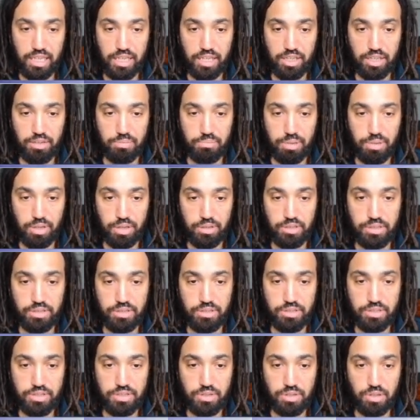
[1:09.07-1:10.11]

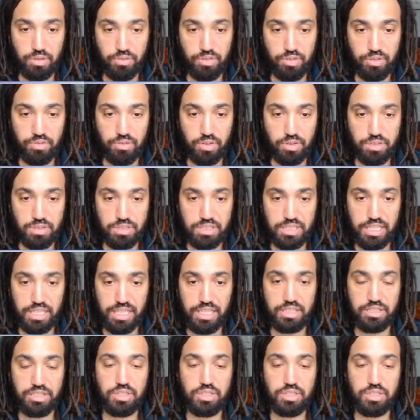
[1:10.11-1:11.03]
components of the velocity.